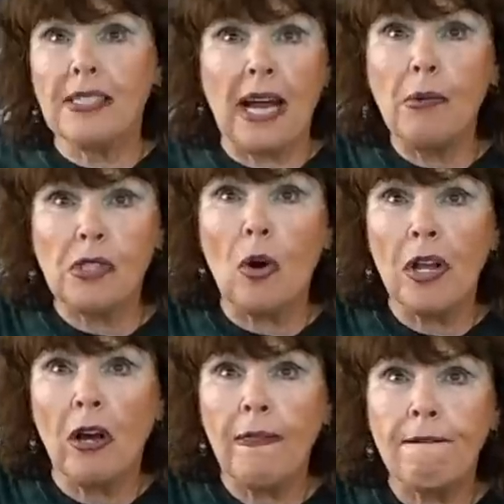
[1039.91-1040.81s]
I was already
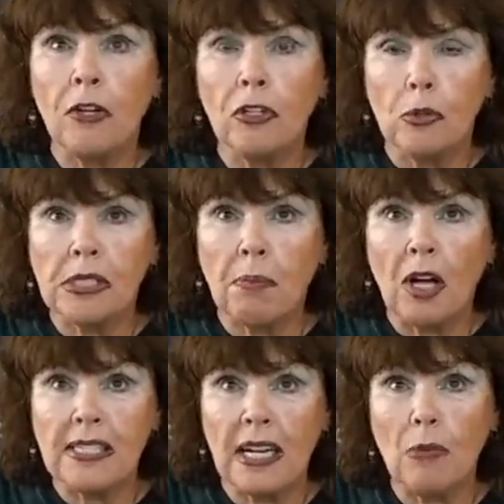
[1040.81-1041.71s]
on the phone to his
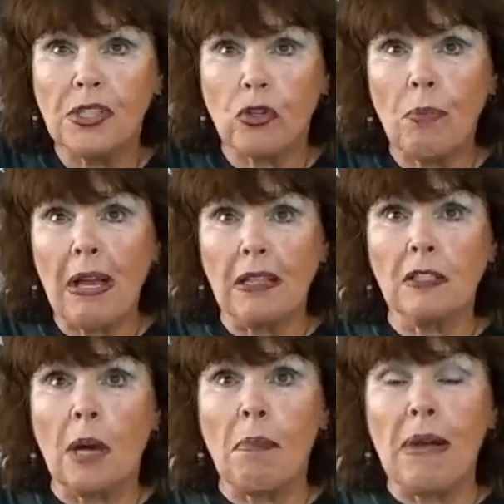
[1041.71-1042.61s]
boss, and I was screaming at the
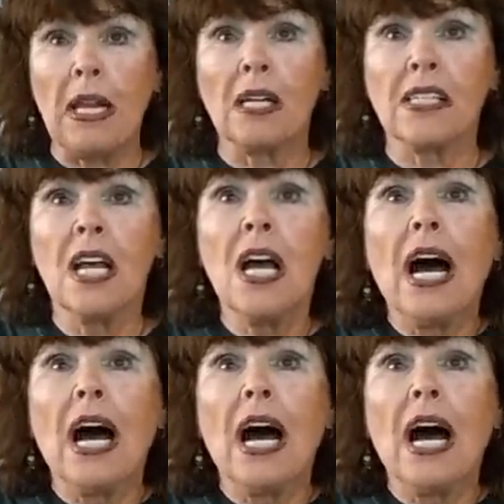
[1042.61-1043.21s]
top of my lungs.